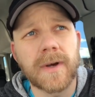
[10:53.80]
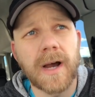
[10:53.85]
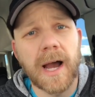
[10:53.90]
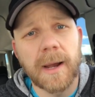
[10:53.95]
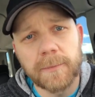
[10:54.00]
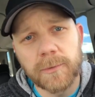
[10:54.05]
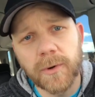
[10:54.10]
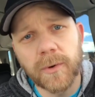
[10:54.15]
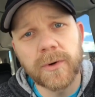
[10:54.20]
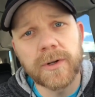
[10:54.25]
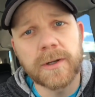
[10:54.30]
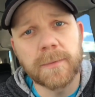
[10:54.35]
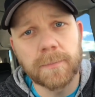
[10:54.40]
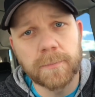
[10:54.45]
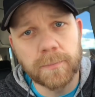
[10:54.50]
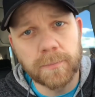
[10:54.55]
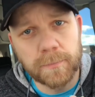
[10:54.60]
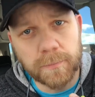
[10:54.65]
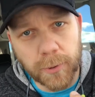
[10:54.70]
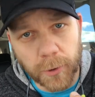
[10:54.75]
I'm going to
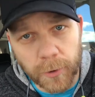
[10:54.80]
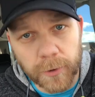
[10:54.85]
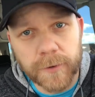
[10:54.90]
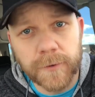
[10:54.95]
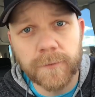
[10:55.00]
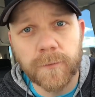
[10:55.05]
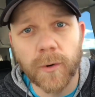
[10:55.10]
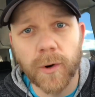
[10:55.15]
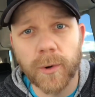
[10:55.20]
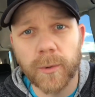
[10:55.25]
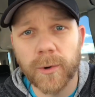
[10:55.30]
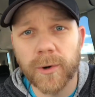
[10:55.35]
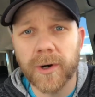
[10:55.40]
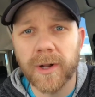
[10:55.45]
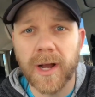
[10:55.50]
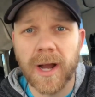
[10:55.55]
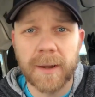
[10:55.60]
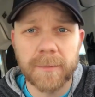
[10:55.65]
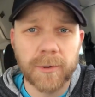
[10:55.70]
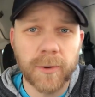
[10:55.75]
push
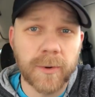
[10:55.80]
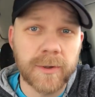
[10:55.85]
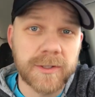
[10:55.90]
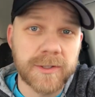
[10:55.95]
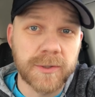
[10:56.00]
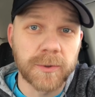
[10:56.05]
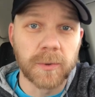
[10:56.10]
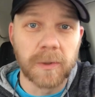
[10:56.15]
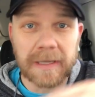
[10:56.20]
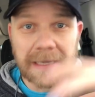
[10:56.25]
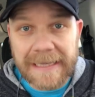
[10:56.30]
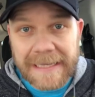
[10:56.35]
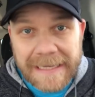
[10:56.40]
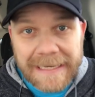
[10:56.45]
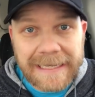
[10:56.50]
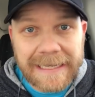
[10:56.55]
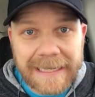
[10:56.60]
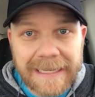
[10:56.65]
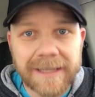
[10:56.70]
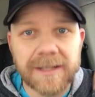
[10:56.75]
forward. I'm going to
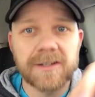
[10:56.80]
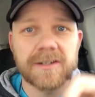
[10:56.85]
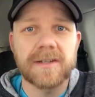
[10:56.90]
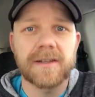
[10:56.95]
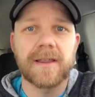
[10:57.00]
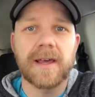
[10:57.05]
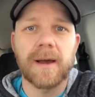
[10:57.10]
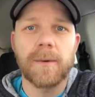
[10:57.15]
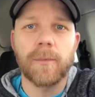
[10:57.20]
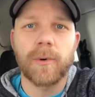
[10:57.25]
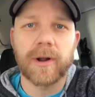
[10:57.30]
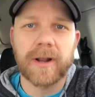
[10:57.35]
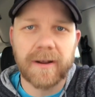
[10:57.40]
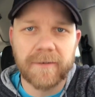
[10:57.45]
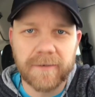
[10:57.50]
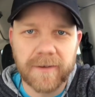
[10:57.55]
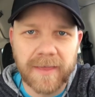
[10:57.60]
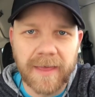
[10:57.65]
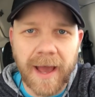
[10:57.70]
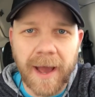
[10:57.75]
lean into them,
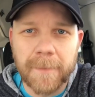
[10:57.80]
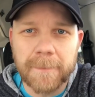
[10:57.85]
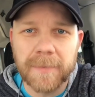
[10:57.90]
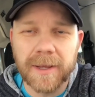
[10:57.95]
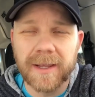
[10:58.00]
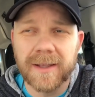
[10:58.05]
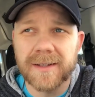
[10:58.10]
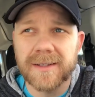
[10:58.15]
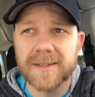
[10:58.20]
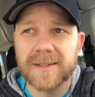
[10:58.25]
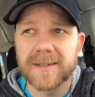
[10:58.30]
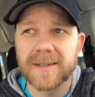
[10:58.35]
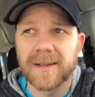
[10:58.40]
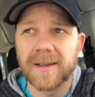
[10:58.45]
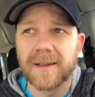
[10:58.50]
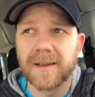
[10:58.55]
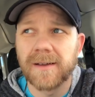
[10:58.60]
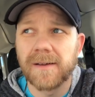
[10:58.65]
whatever that means.